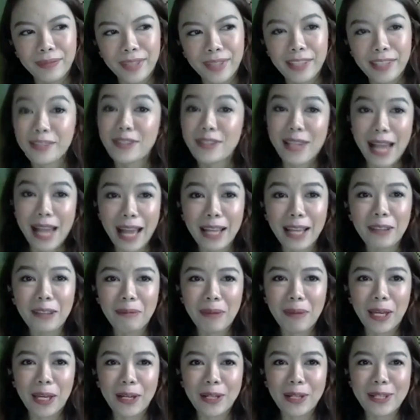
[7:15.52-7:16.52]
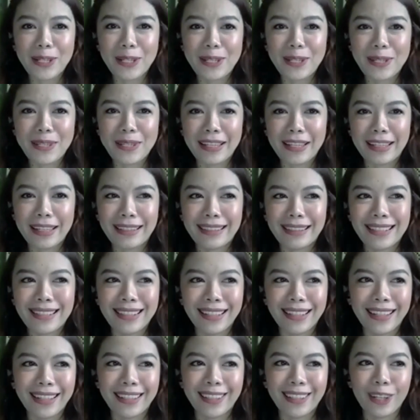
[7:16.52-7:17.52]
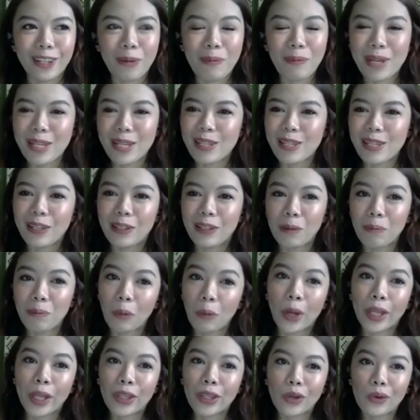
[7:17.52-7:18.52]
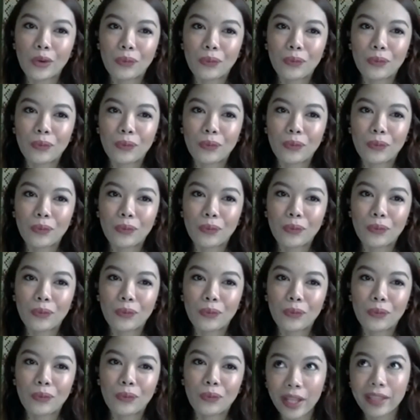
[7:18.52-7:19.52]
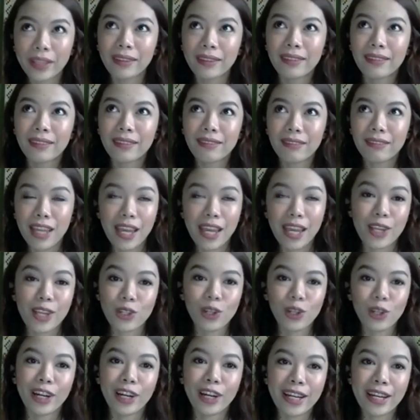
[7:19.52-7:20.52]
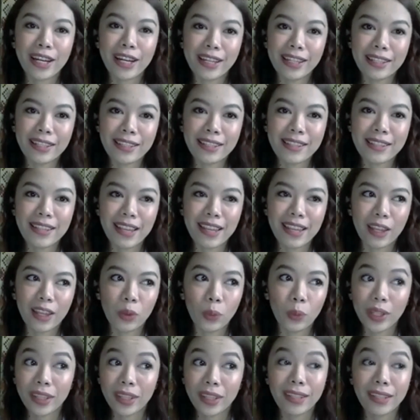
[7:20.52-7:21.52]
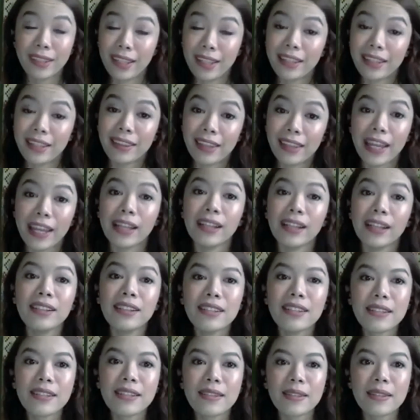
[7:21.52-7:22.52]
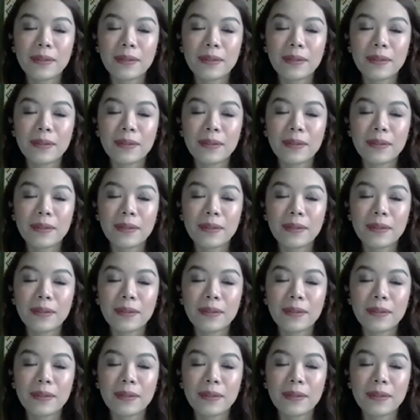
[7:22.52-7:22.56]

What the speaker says: It's sad because it's like they're missing the point of what THR is and what it entails.